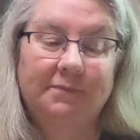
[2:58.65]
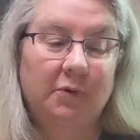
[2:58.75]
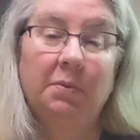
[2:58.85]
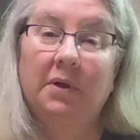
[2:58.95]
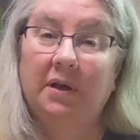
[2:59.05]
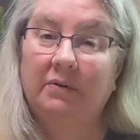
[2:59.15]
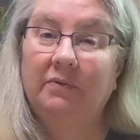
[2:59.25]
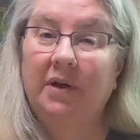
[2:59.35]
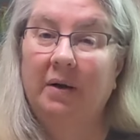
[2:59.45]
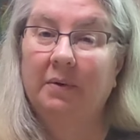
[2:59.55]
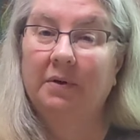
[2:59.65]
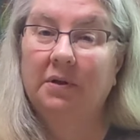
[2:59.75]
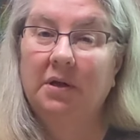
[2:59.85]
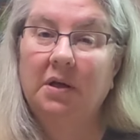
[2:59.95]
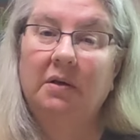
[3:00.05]
your plain flour,
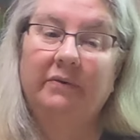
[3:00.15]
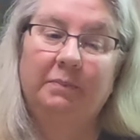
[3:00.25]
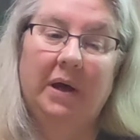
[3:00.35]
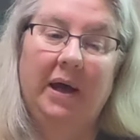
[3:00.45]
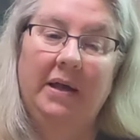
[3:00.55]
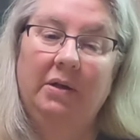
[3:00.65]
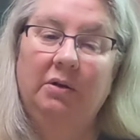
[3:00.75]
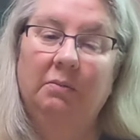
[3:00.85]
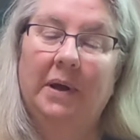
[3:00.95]
by adding your